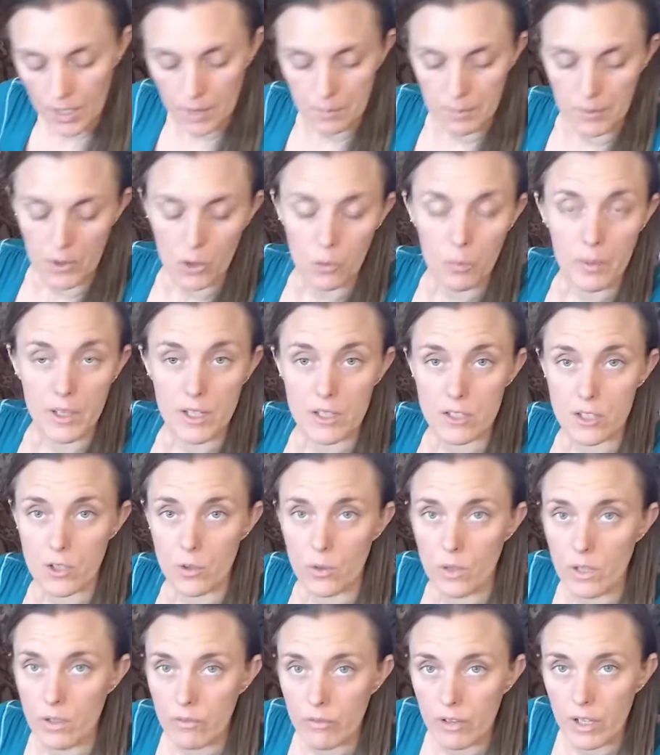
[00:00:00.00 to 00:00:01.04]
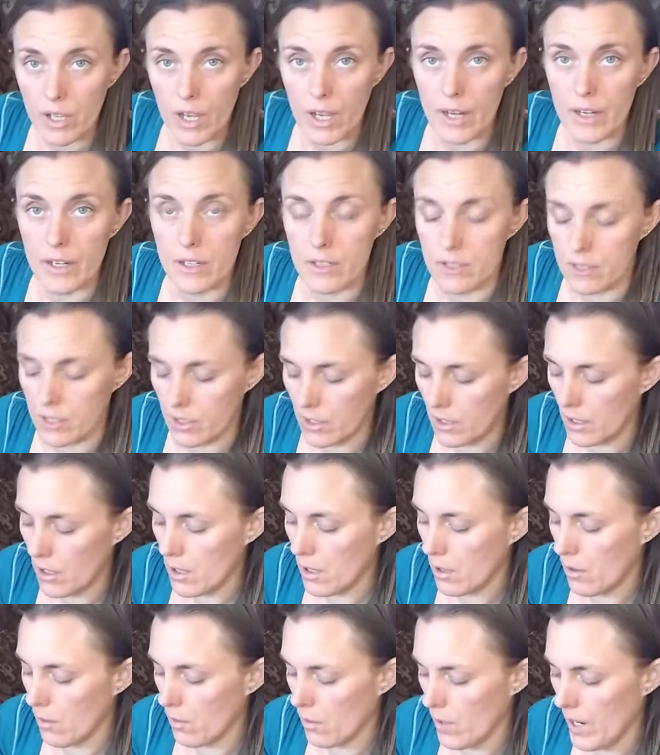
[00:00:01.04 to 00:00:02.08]
You'll be intuitively guided to
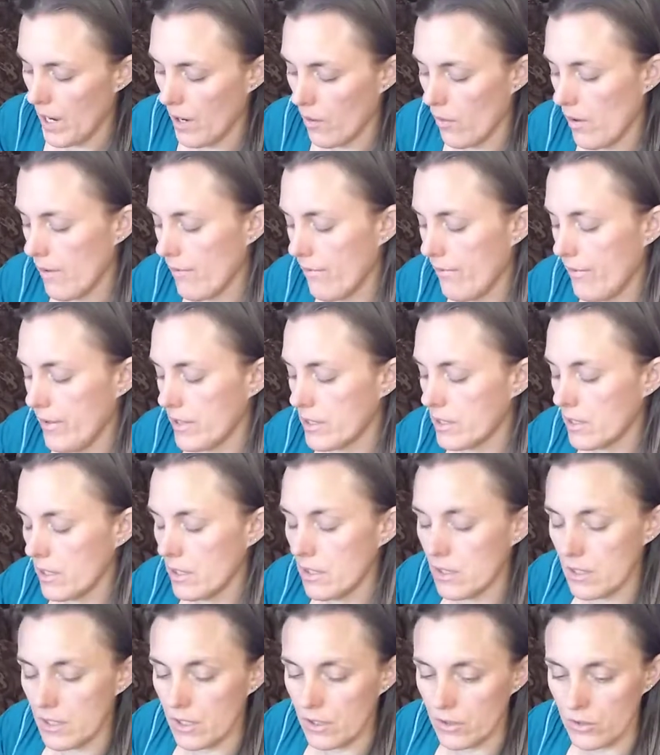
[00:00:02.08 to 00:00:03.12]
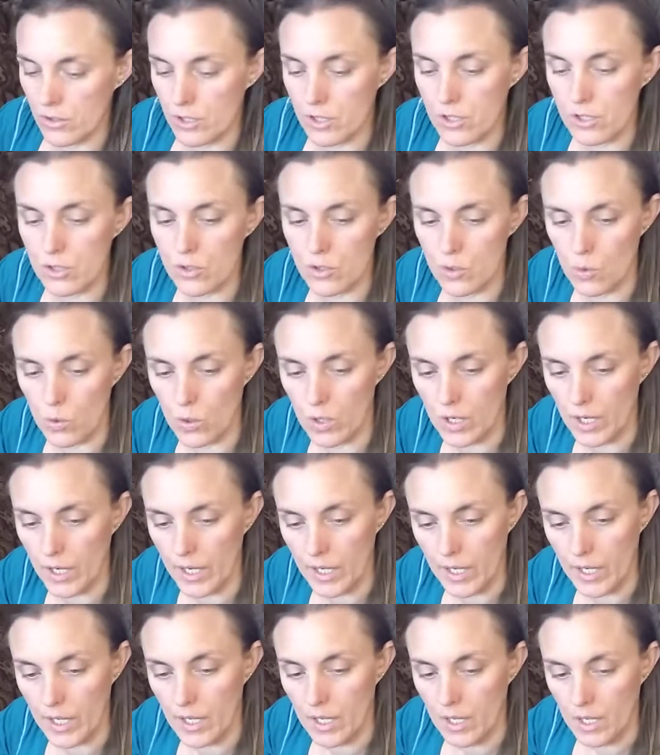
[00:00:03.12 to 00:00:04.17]
know how it fits into your
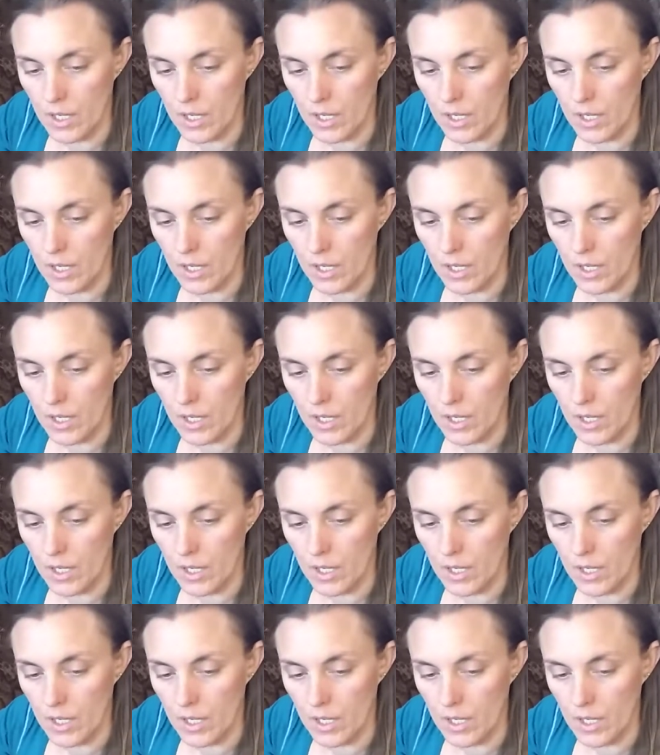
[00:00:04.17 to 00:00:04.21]
story.